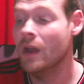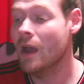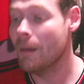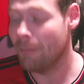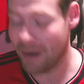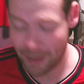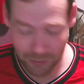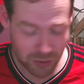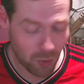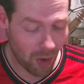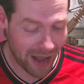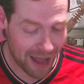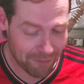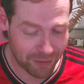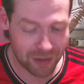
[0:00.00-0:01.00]
but it was quite
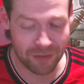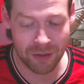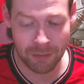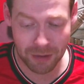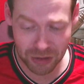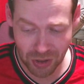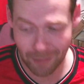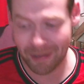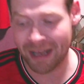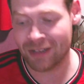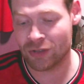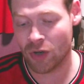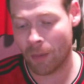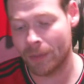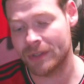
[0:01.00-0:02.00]
evident that McTominay's
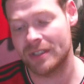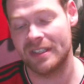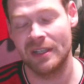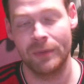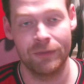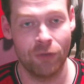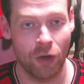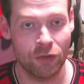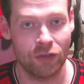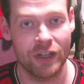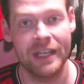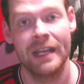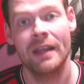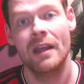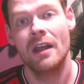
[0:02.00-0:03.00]
job was to deal with Rodri.
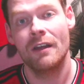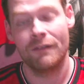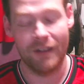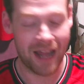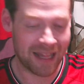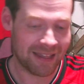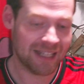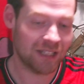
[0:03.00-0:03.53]
Fernandes